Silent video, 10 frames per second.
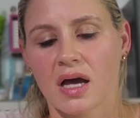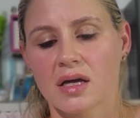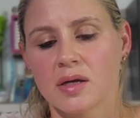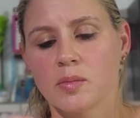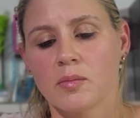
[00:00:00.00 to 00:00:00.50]

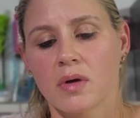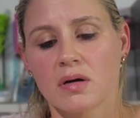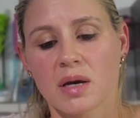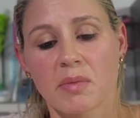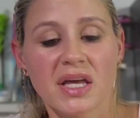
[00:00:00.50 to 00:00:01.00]
I
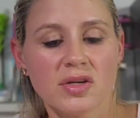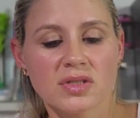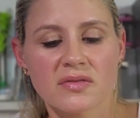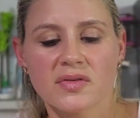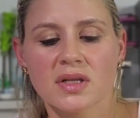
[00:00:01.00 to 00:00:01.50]
might
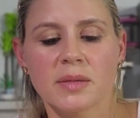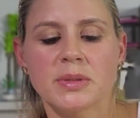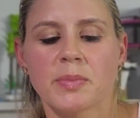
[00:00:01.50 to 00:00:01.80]
use it for lips,